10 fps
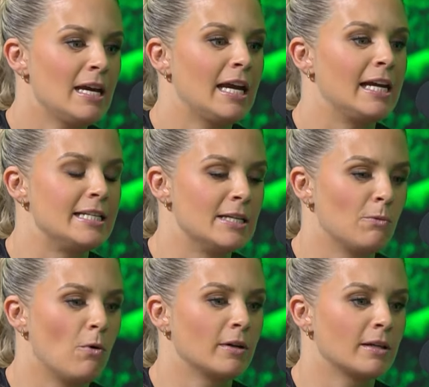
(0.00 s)
He didn't
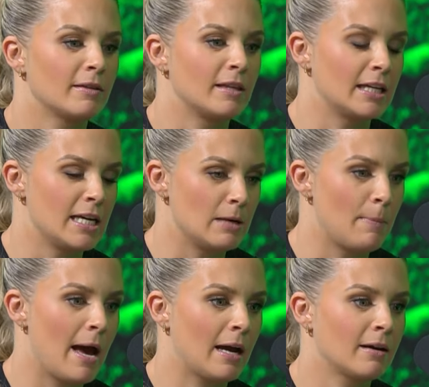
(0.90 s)
want the
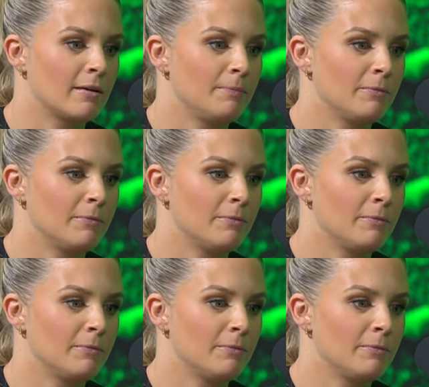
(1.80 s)
kickback